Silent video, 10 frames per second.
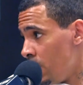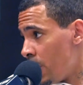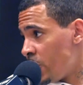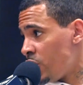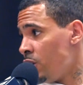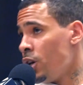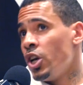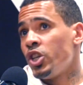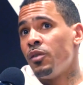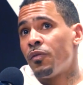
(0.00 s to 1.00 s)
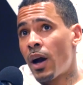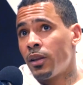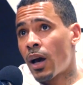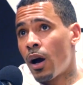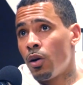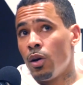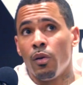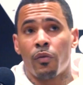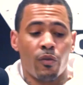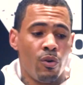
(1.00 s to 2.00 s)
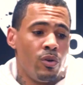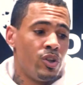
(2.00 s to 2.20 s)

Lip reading: And she found out through